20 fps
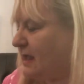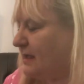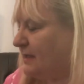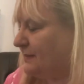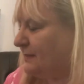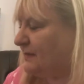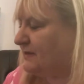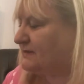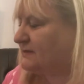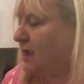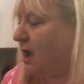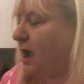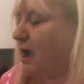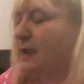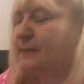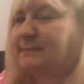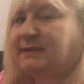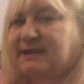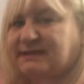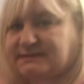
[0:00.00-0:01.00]
The
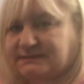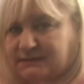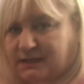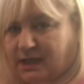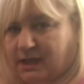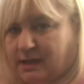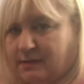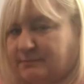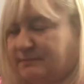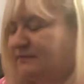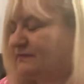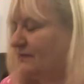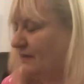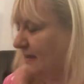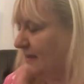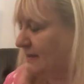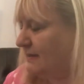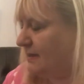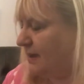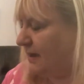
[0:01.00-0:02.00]
time had come for
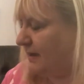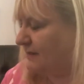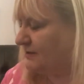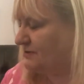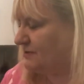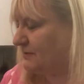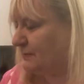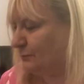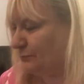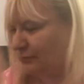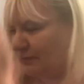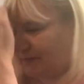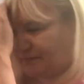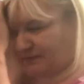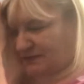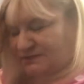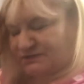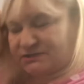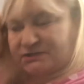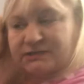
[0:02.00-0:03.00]
Elijah the
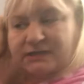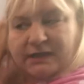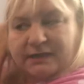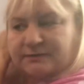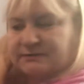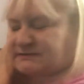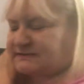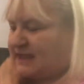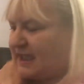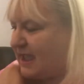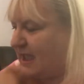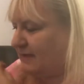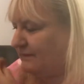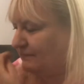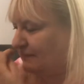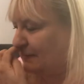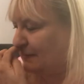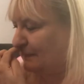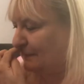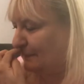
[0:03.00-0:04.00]
prophet to go to
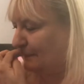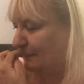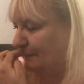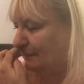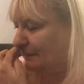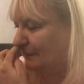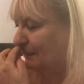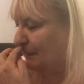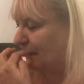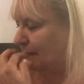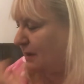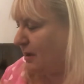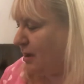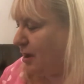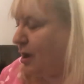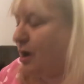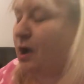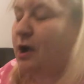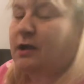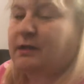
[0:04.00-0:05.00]
heaven.
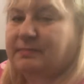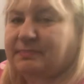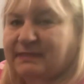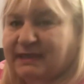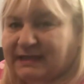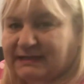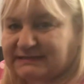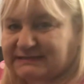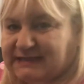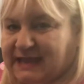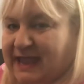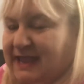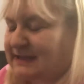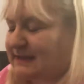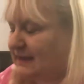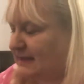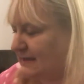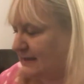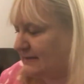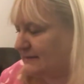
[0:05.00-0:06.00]
On that day,
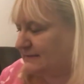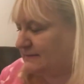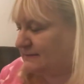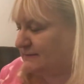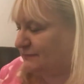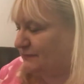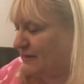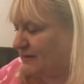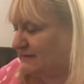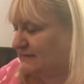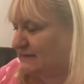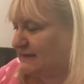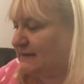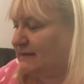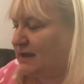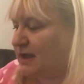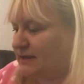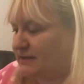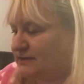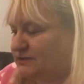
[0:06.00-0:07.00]
he and his friend
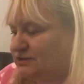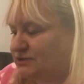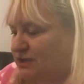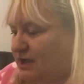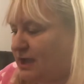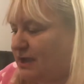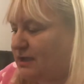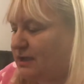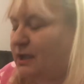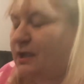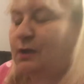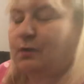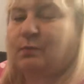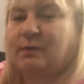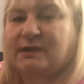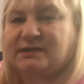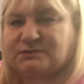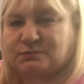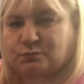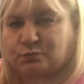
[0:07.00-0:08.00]
Elisha
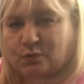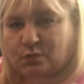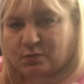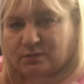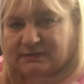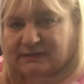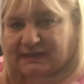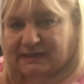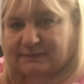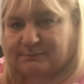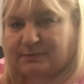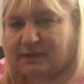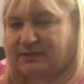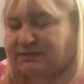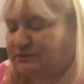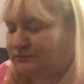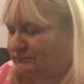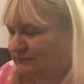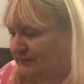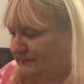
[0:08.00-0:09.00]
went walking by
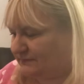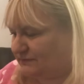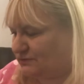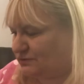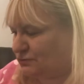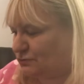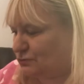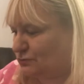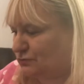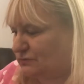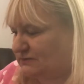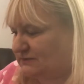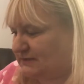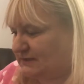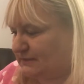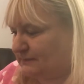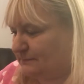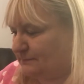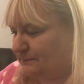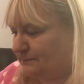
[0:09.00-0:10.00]
the River
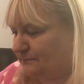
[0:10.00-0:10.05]
Jordan.